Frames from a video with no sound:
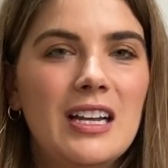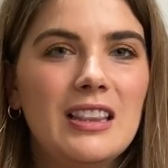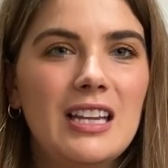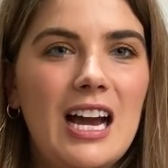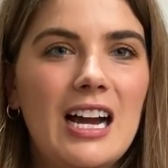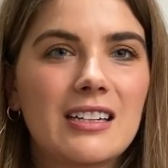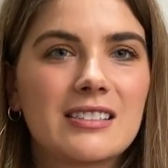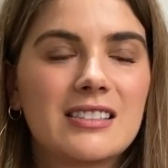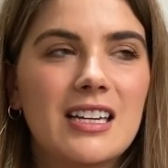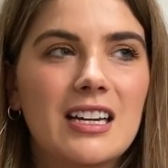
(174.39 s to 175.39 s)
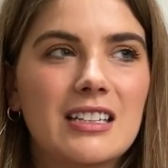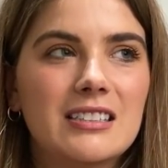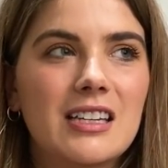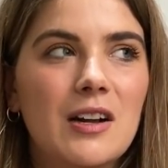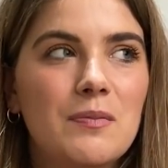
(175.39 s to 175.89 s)
lax
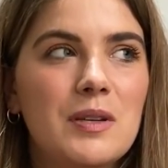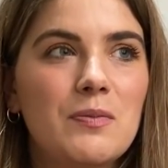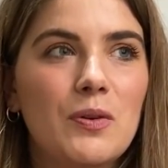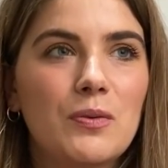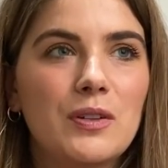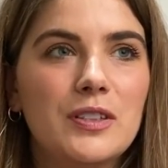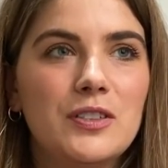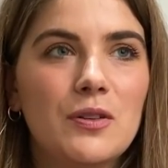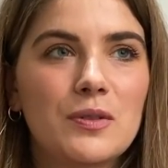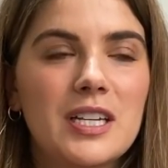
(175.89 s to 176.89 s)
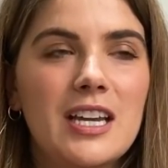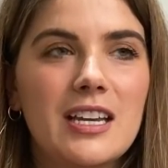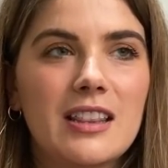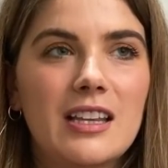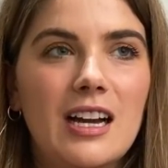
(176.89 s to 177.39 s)
and uh, people really don't take
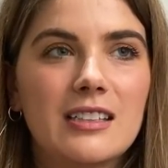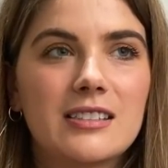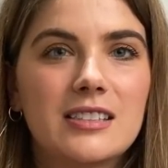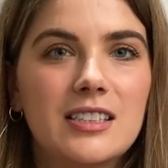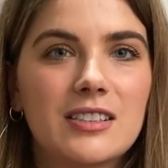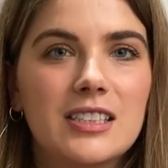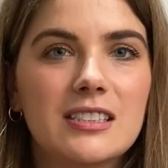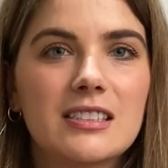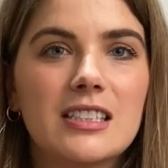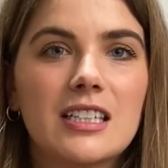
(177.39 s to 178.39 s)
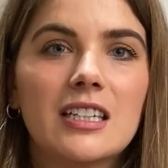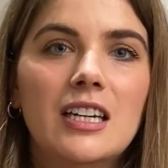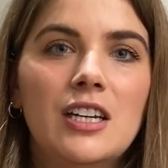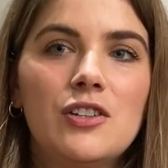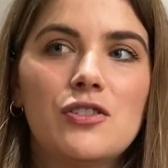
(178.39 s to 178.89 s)
it that seriously
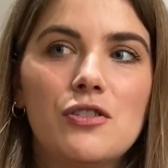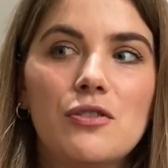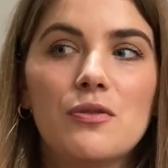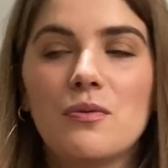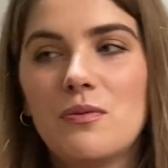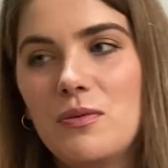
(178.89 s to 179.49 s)
to,